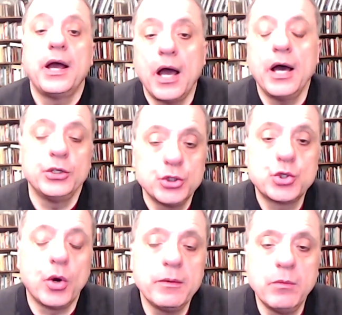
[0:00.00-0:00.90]
and
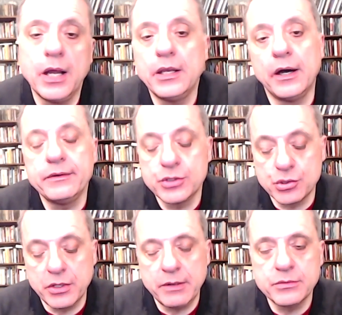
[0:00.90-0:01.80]
join my live
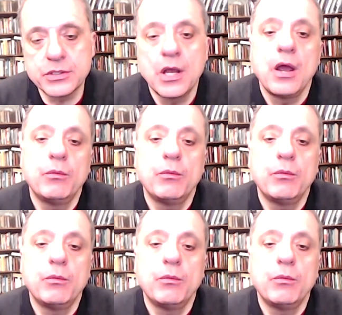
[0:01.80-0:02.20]
streams,